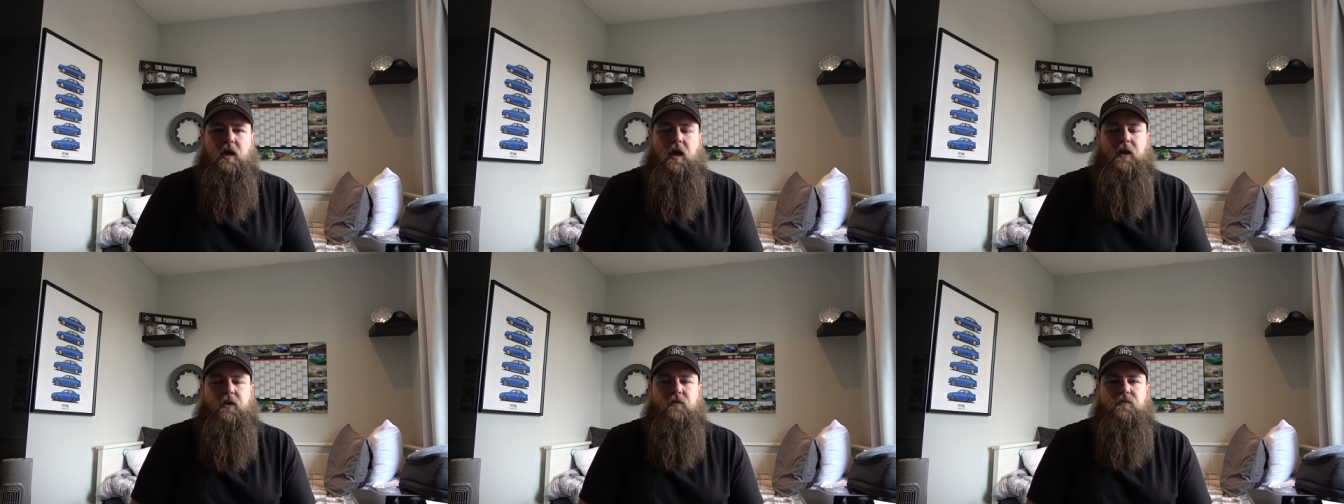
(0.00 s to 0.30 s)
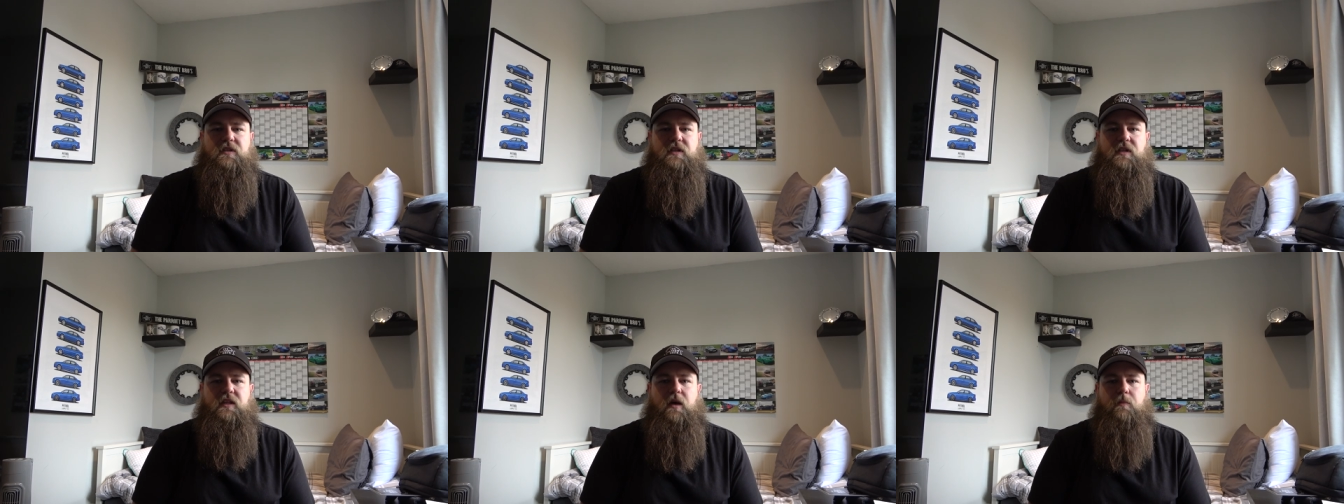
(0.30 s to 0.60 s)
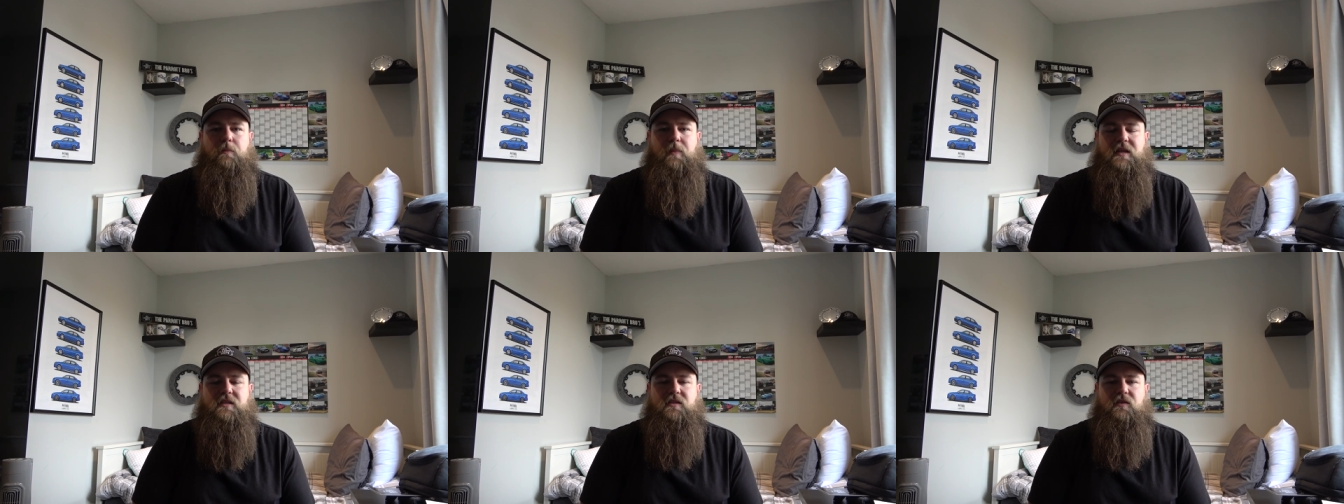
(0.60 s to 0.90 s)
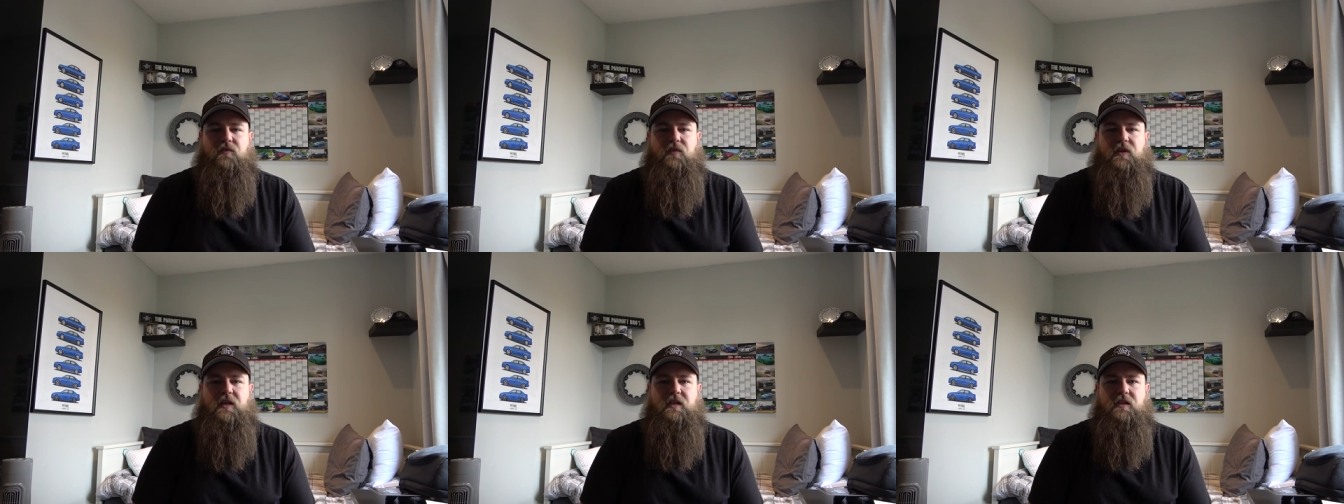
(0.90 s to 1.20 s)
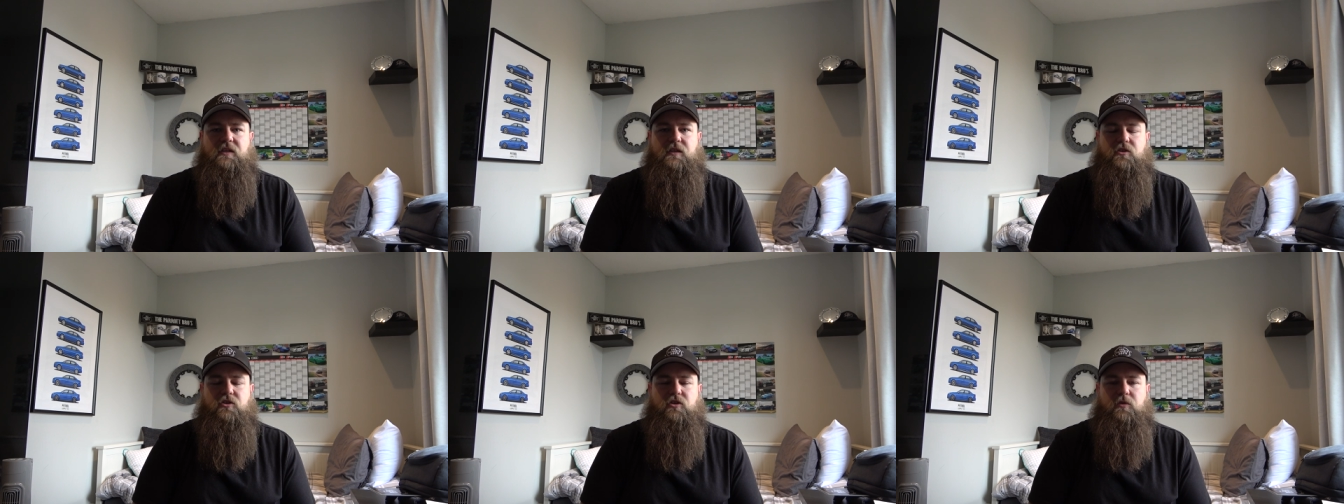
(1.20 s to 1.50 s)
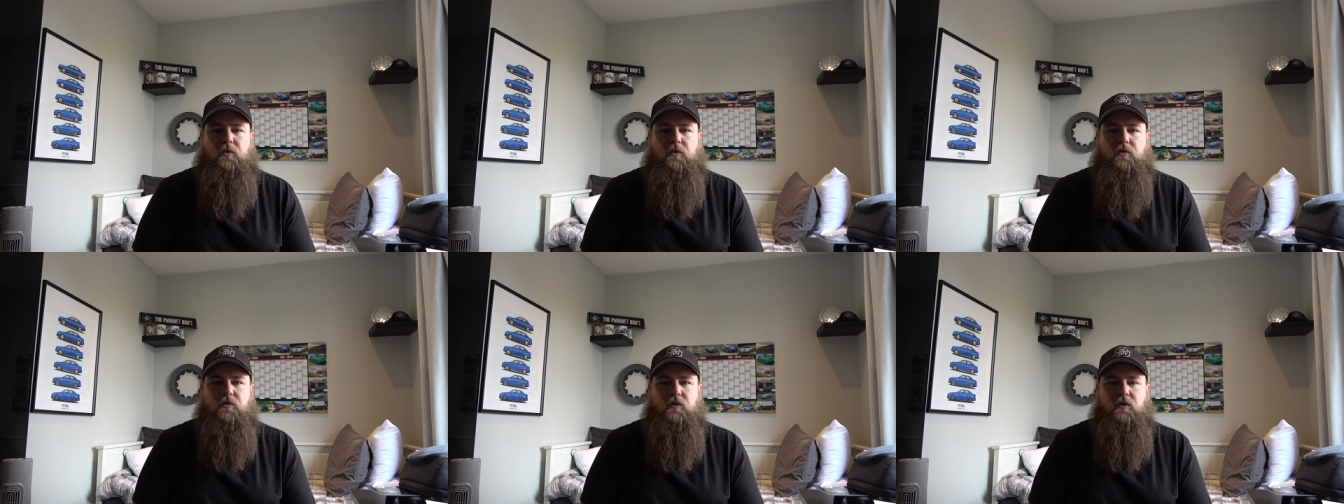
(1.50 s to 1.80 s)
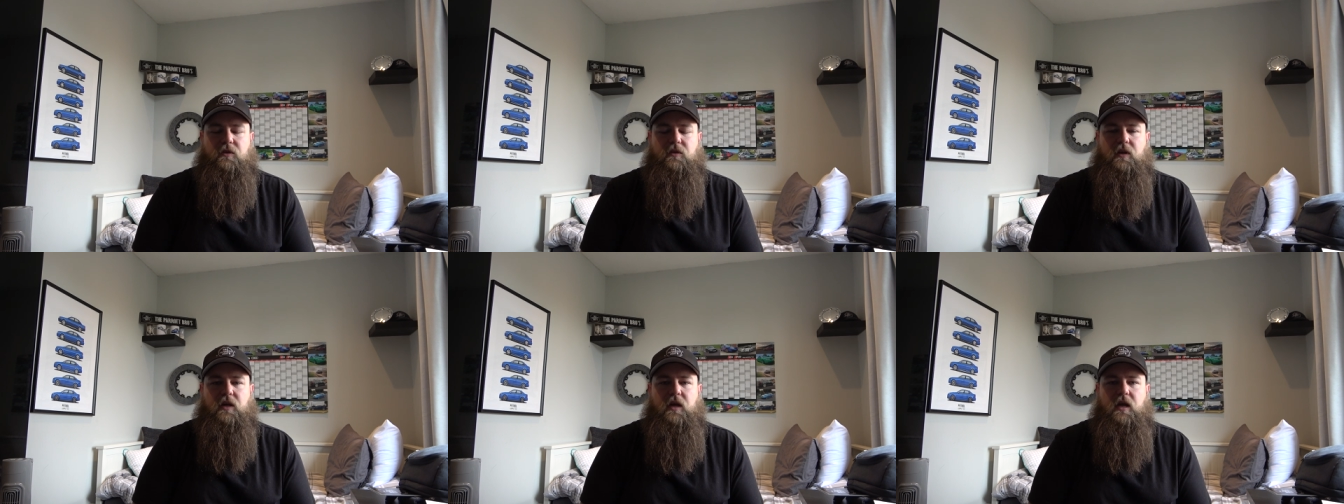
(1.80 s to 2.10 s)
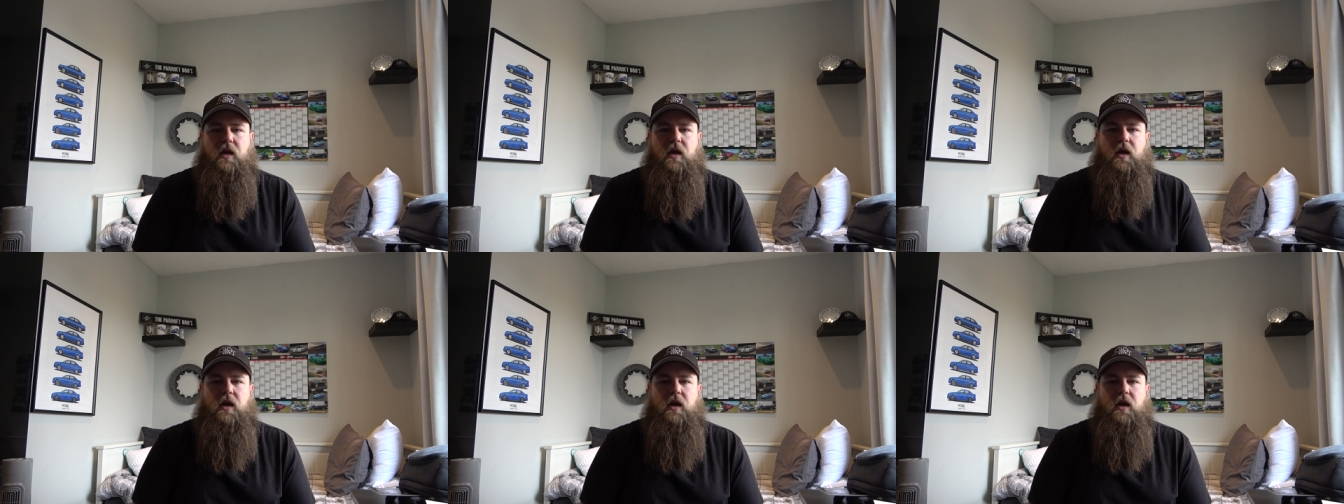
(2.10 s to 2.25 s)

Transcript: and obviously they're better for heat distribution.